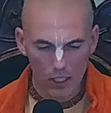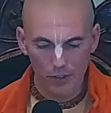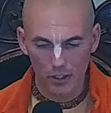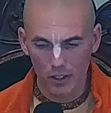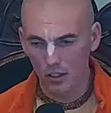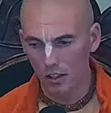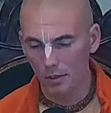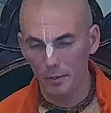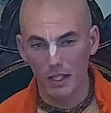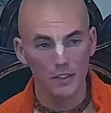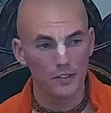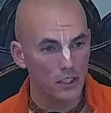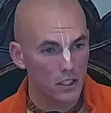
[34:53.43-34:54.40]
Even in the
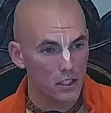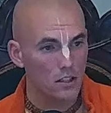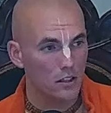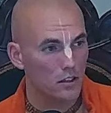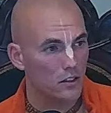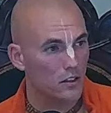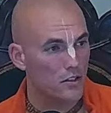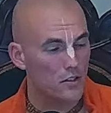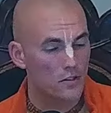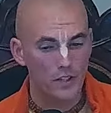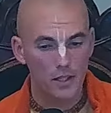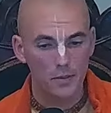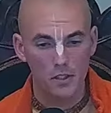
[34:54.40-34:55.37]
Bhagavad Gita,
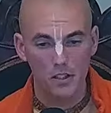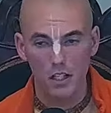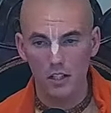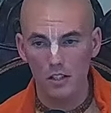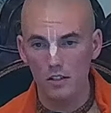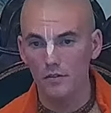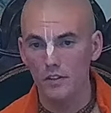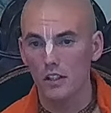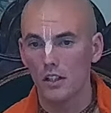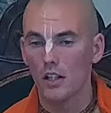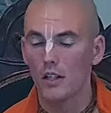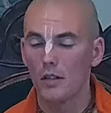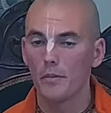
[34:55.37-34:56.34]
there's a famous text of
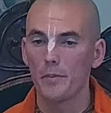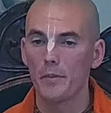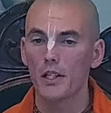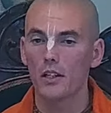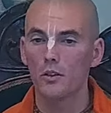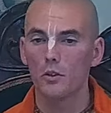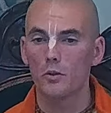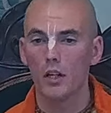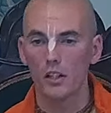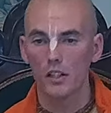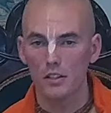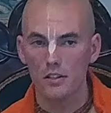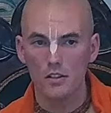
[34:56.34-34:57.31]
the brahminical
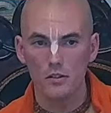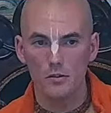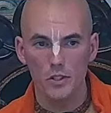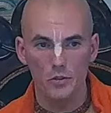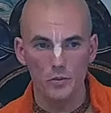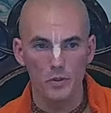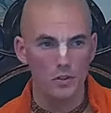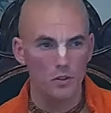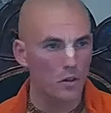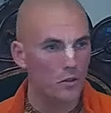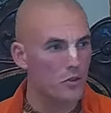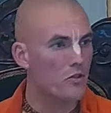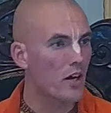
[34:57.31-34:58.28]
qualities, which we
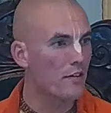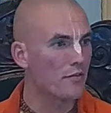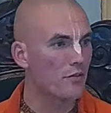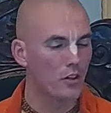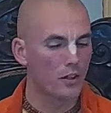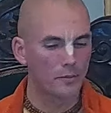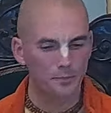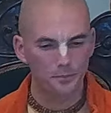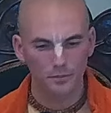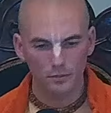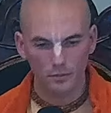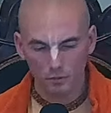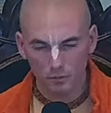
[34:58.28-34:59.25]
should all strive for.
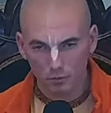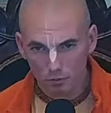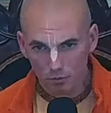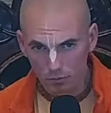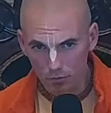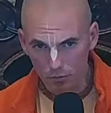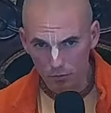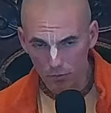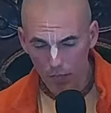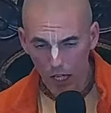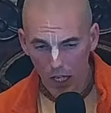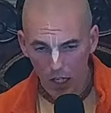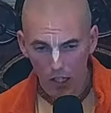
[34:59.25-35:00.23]

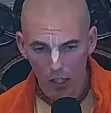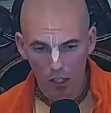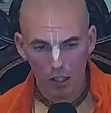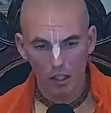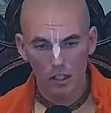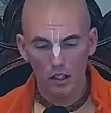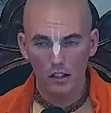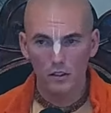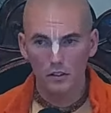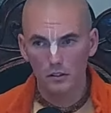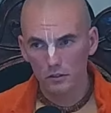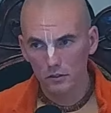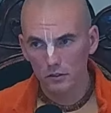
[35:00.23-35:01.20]

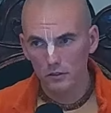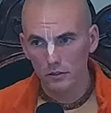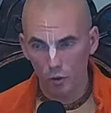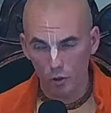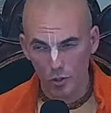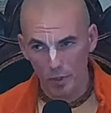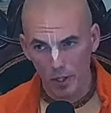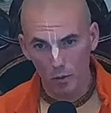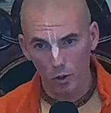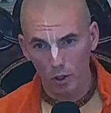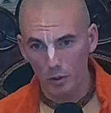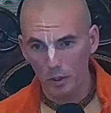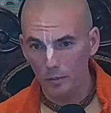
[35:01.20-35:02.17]
Of course, by
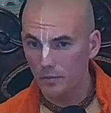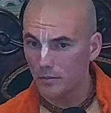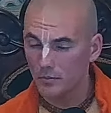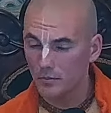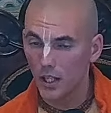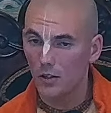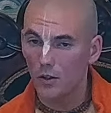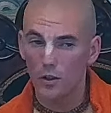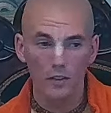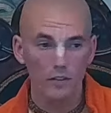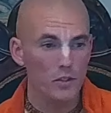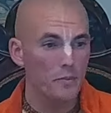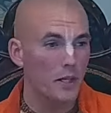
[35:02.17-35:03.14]
work, not
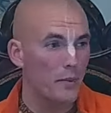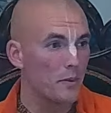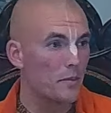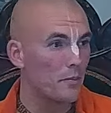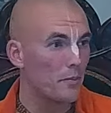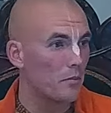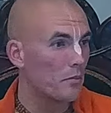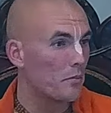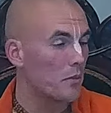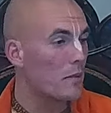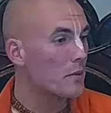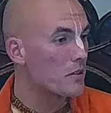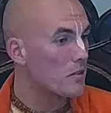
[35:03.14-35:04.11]
all of us might be
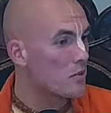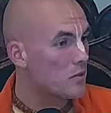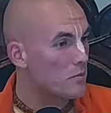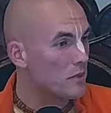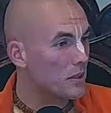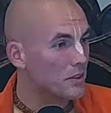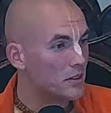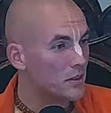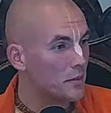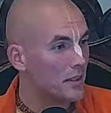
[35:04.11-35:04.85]
Brahmins, but